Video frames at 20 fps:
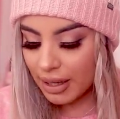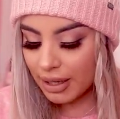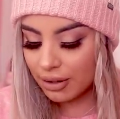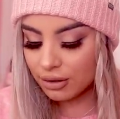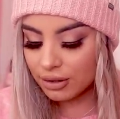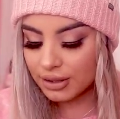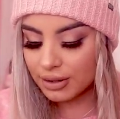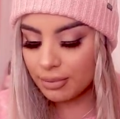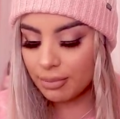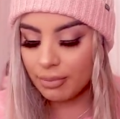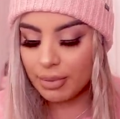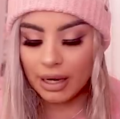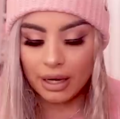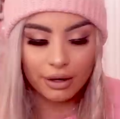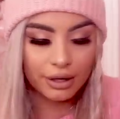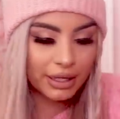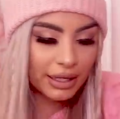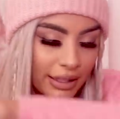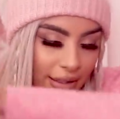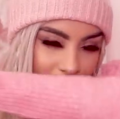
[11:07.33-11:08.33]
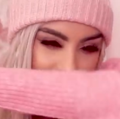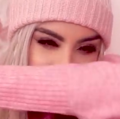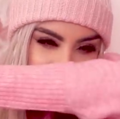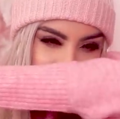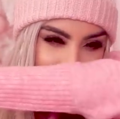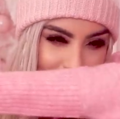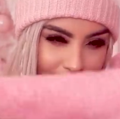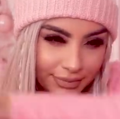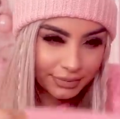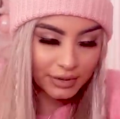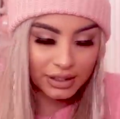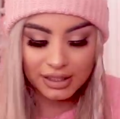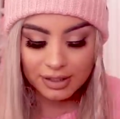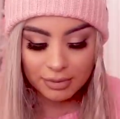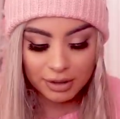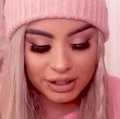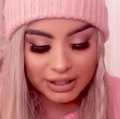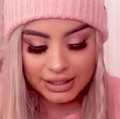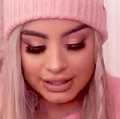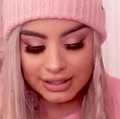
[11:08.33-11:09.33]
petals and berry it
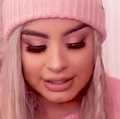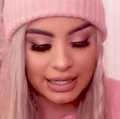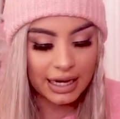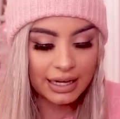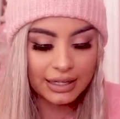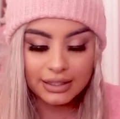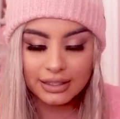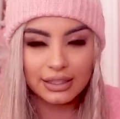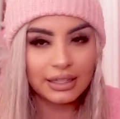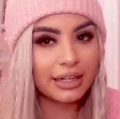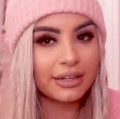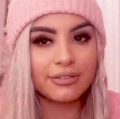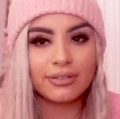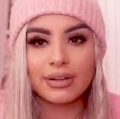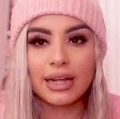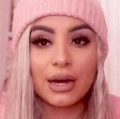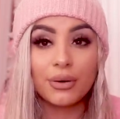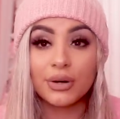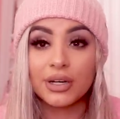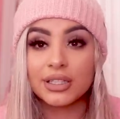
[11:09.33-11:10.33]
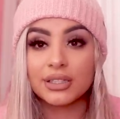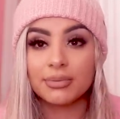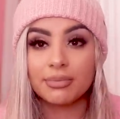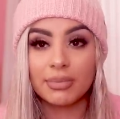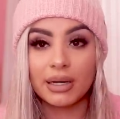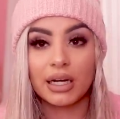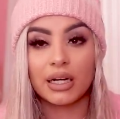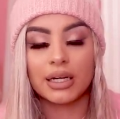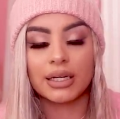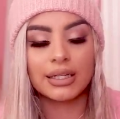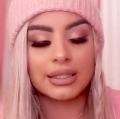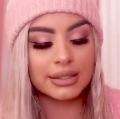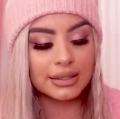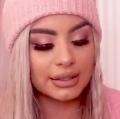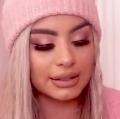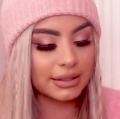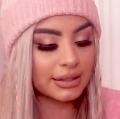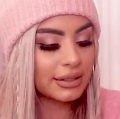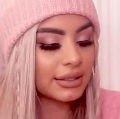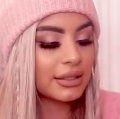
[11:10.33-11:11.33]
smells exactly like flowers and
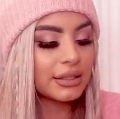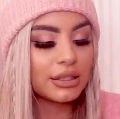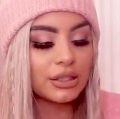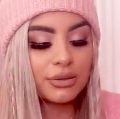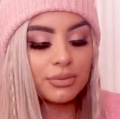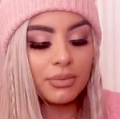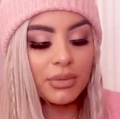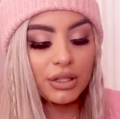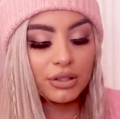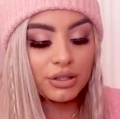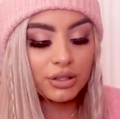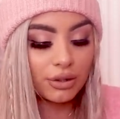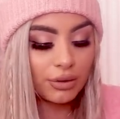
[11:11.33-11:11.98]
berries it smells